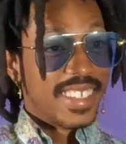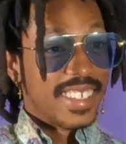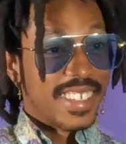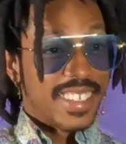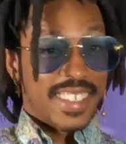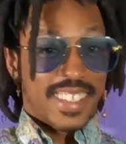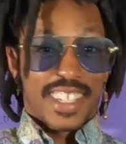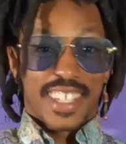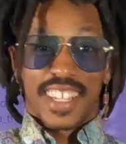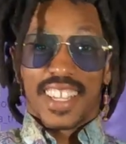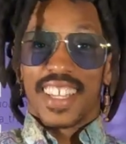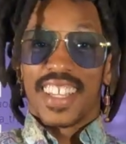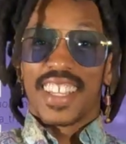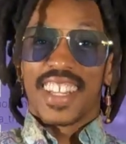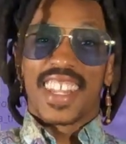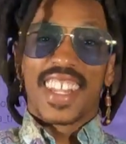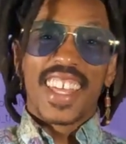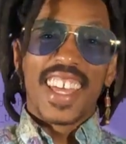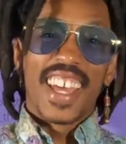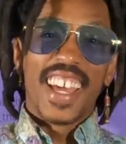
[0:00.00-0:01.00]

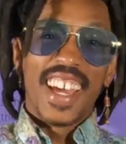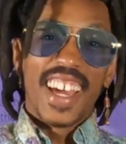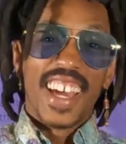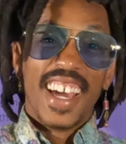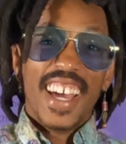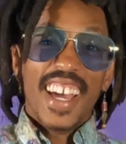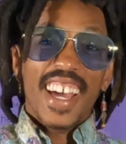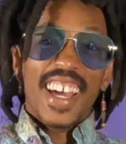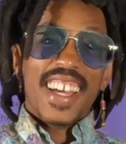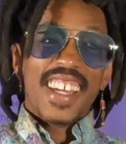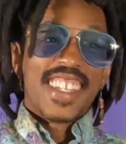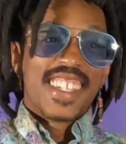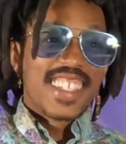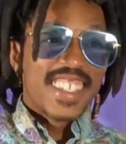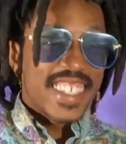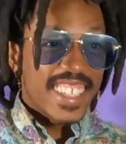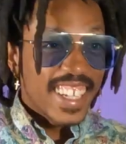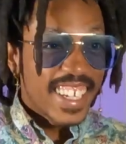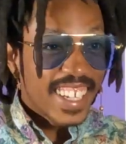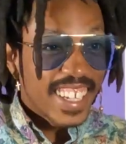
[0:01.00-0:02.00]
Shit.
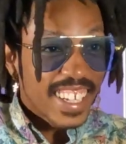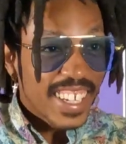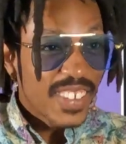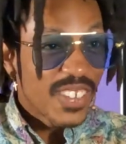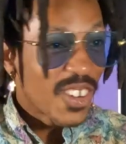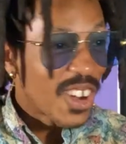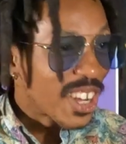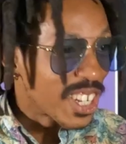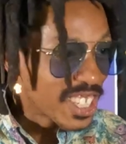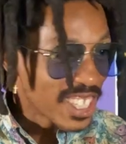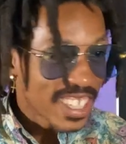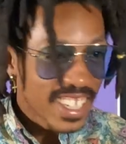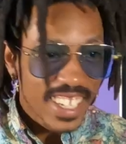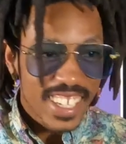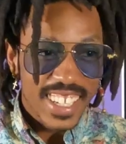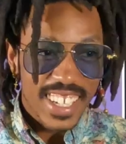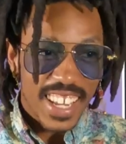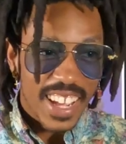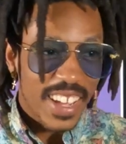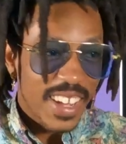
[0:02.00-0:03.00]
Shit. He walks
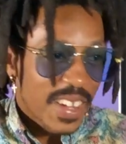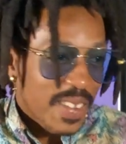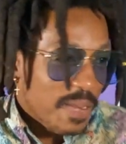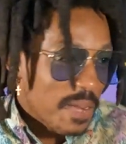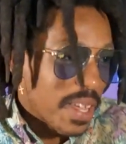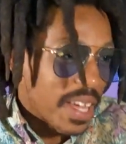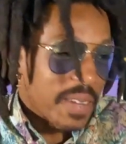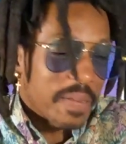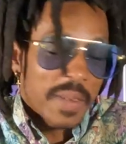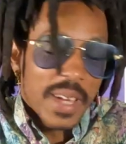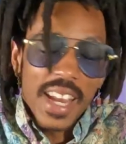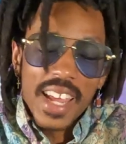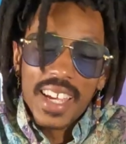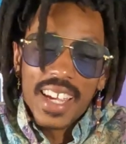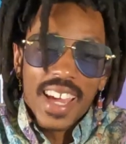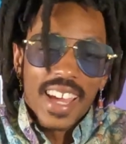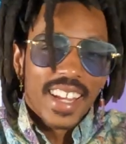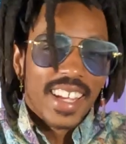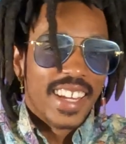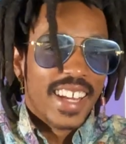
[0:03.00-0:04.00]
in. I'm like, man, I
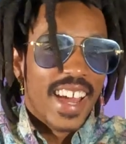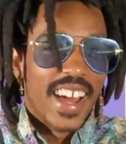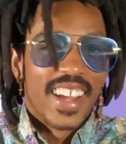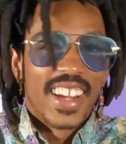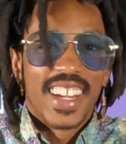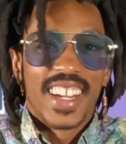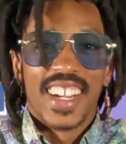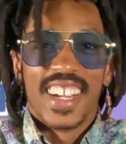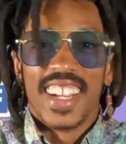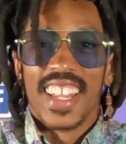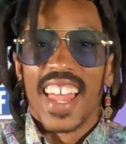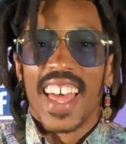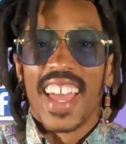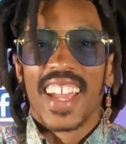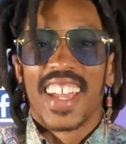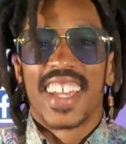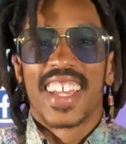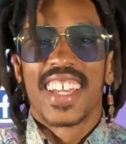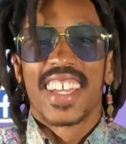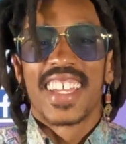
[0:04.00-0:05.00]
gotta get out of here.
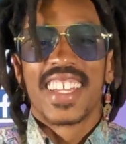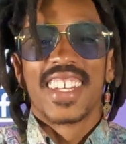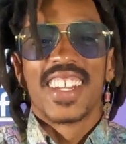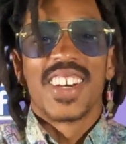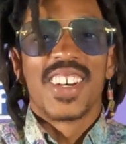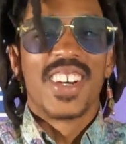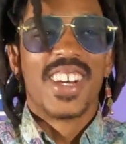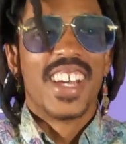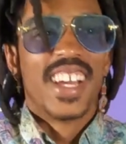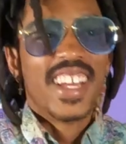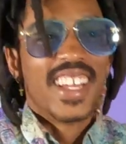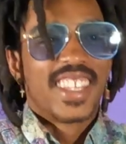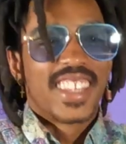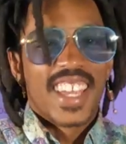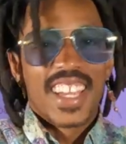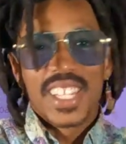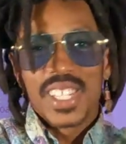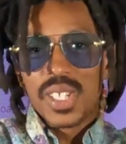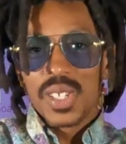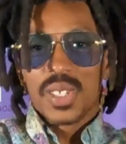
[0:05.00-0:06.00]
Like,
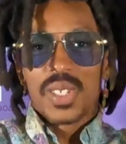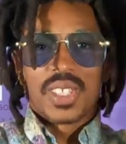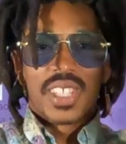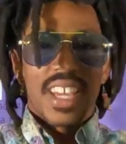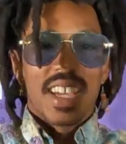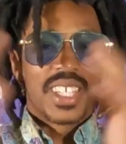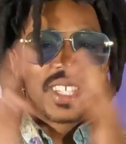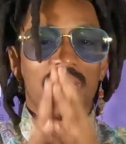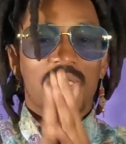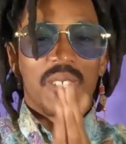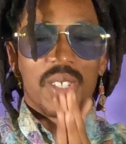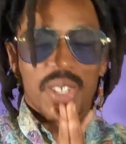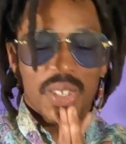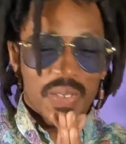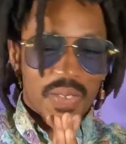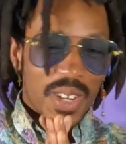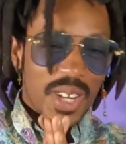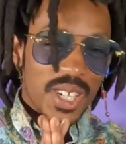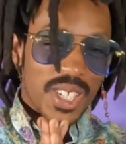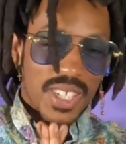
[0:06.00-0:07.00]
thank you,
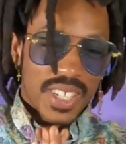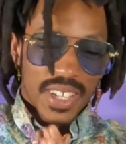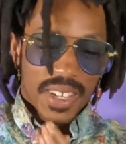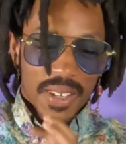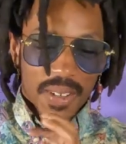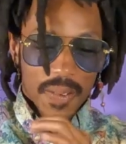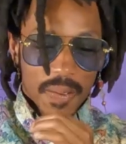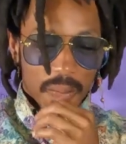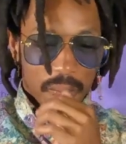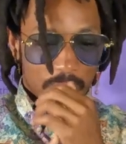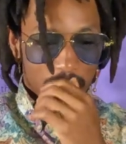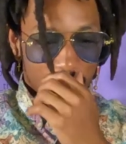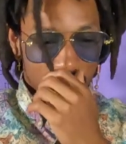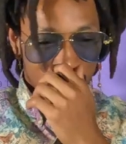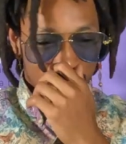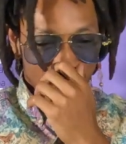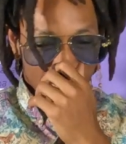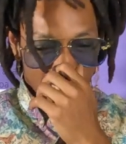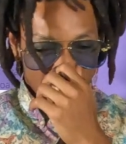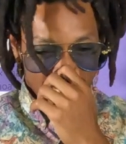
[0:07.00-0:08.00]
universe.
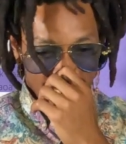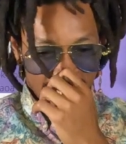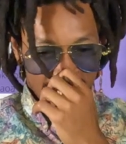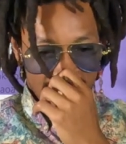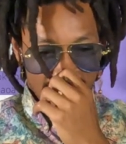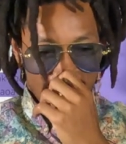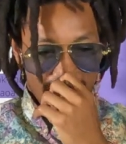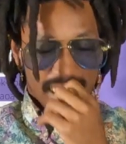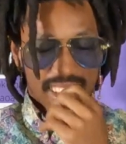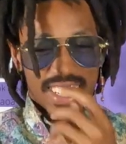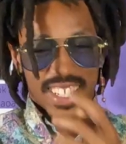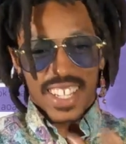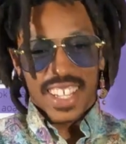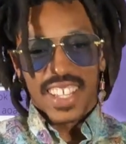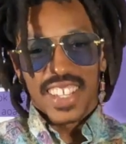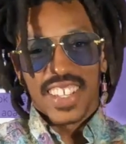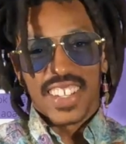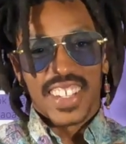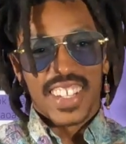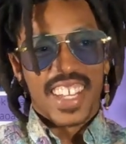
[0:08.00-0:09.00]
I can tell
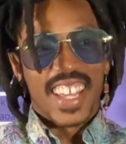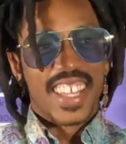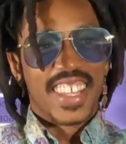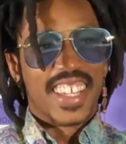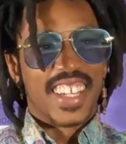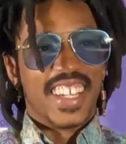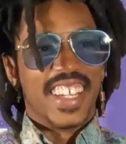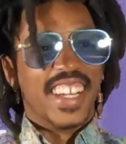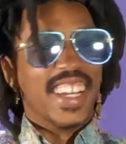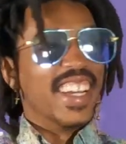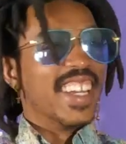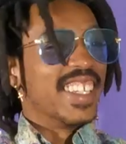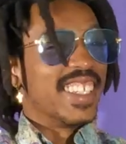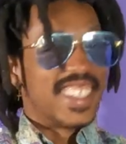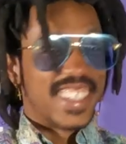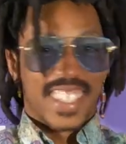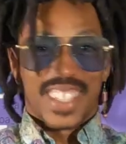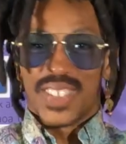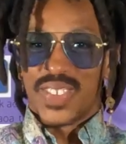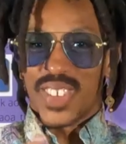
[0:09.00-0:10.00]
you another.
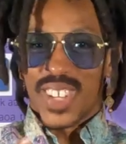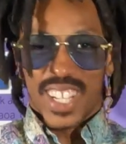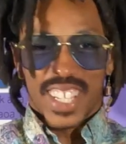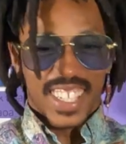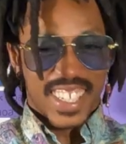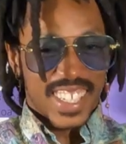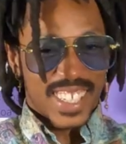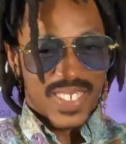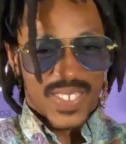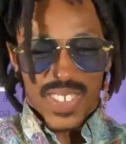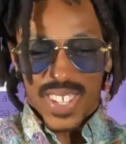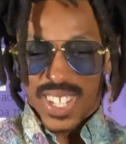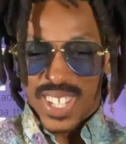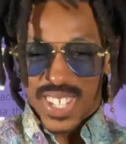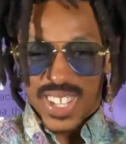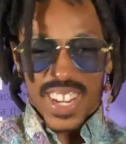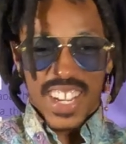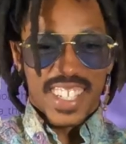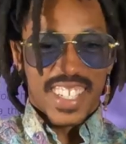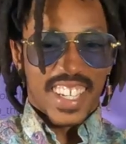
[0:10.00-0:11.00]
It's fucking
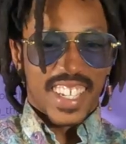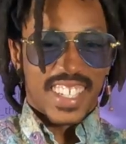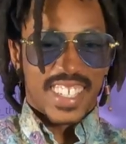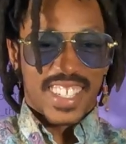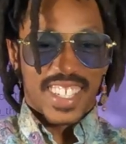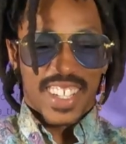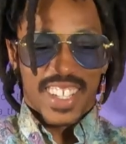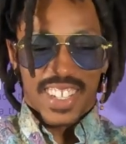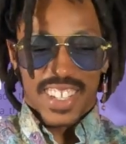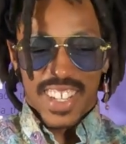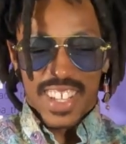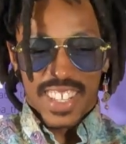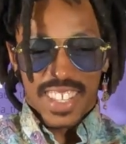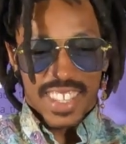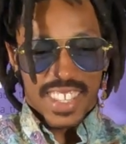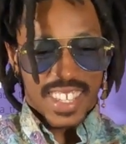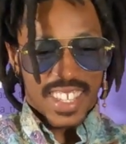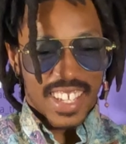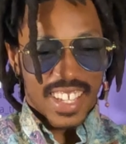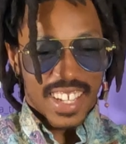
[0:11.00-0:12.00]
crazy. I can tell you another
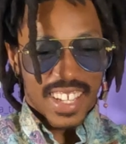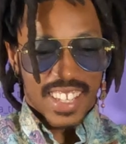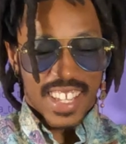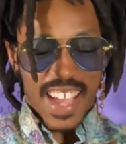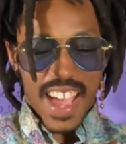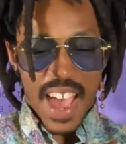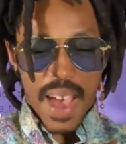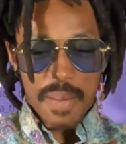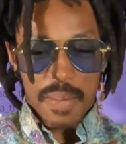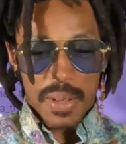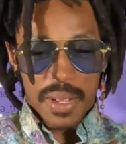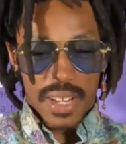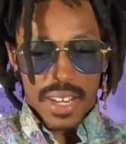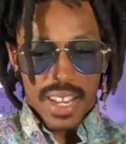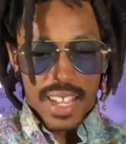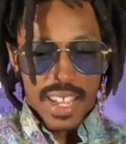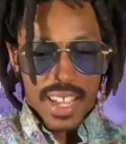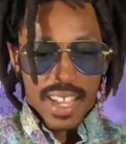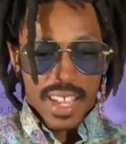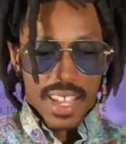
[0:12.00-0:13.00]
thing that happened.
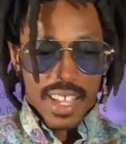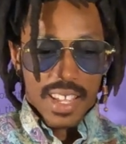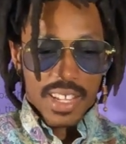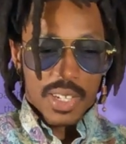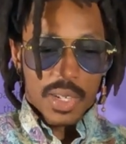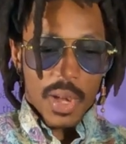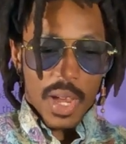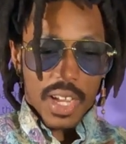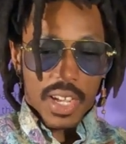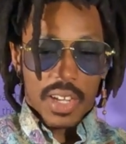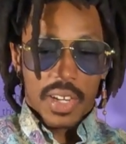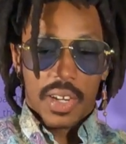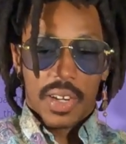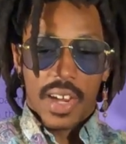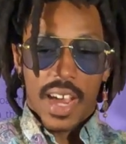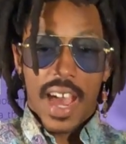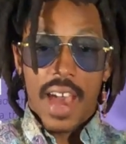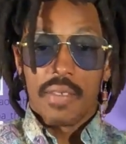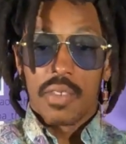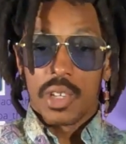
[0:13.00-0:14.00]
So I
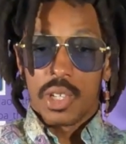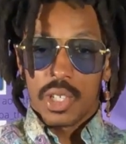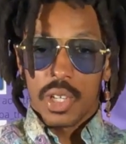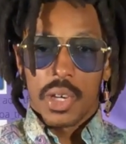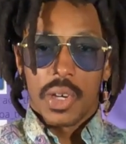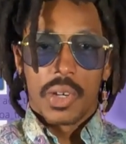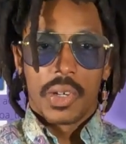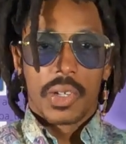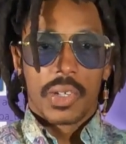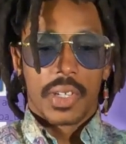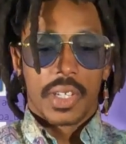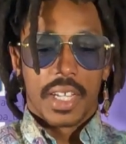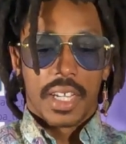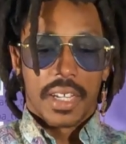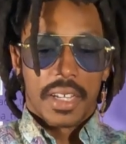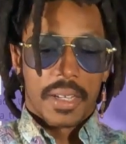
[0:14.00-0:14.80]
have a show